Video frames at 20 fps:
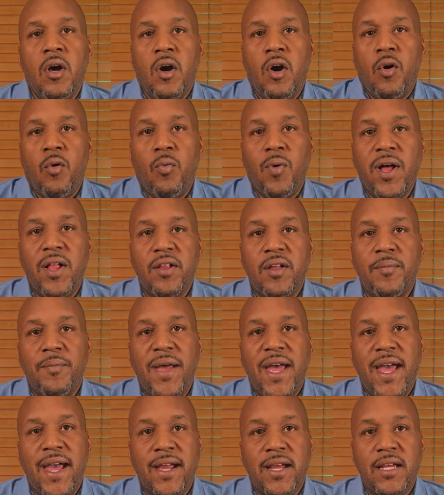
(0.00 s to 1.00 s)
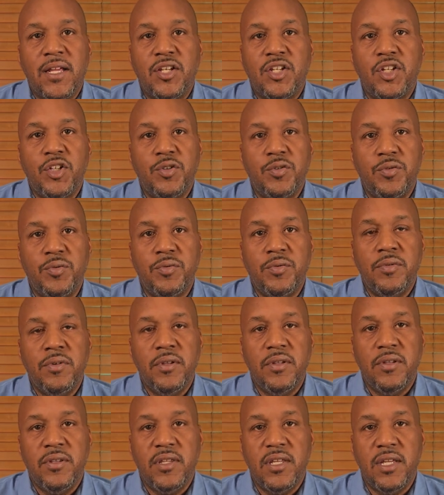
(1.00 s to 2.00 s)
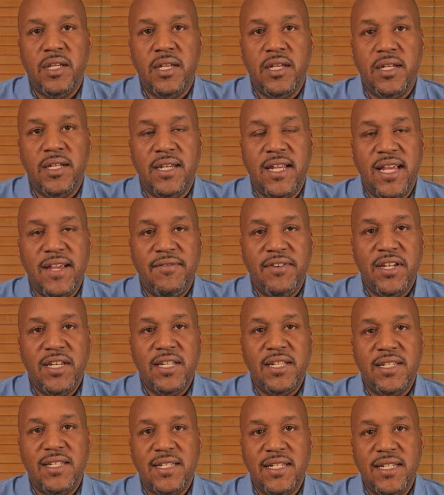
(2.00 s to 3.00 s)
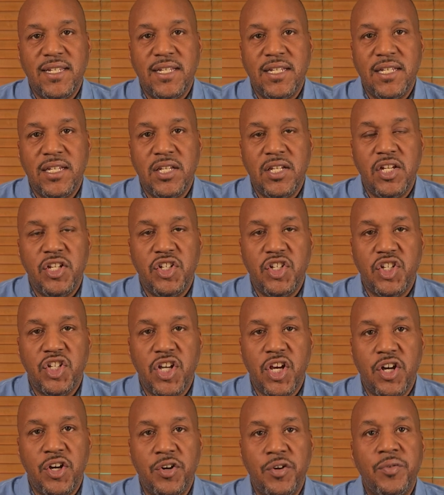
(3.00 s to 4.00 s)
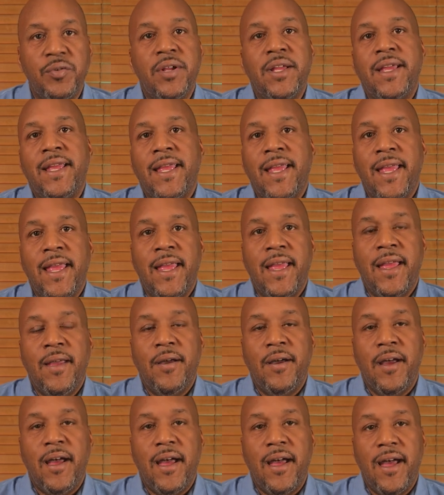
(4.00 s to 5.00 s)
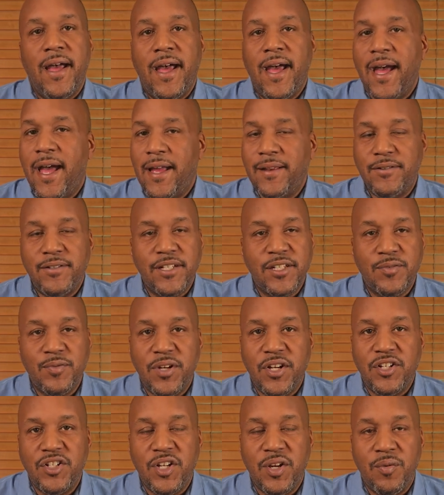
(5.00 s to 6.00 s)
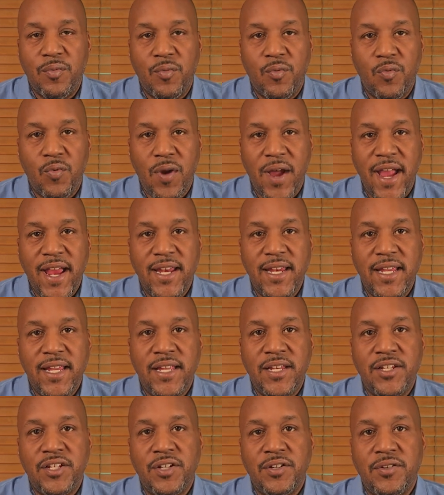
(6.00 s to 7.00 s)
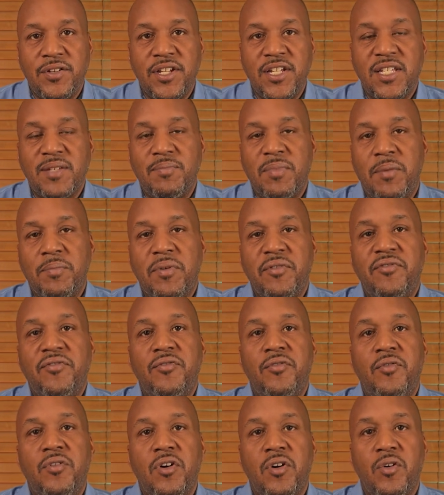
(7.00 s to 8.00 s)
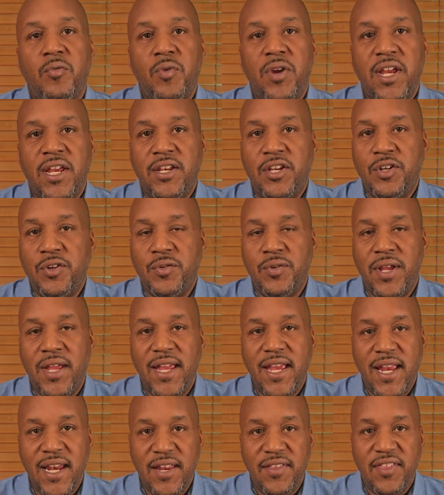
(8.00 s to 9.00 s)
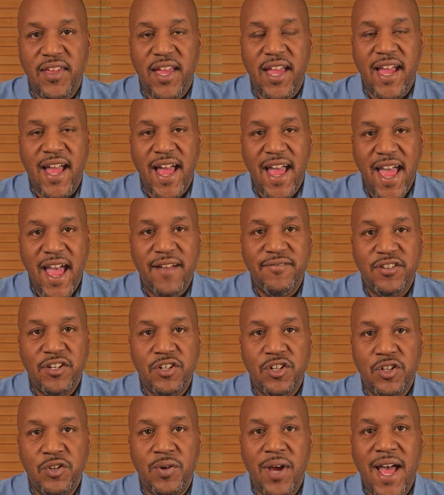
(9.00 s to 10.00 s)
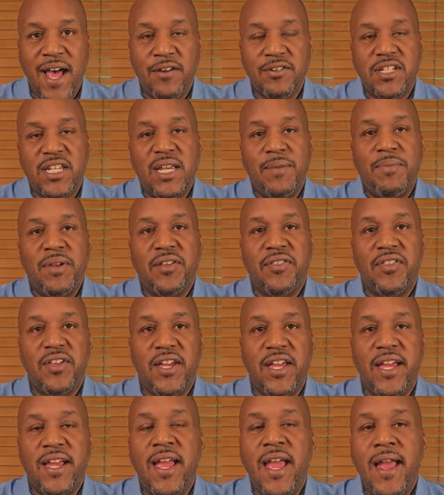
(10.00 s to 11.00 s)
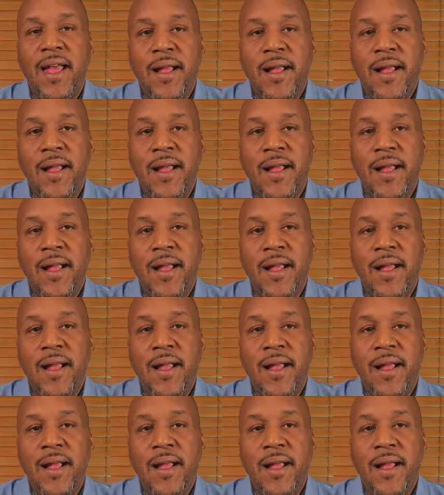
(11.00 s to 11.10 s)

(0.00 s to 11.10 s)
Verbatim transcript: Welcome back to the David Seaton Show. I just want to jump right into this, but before we do anything, I have to do a housekeeping thing.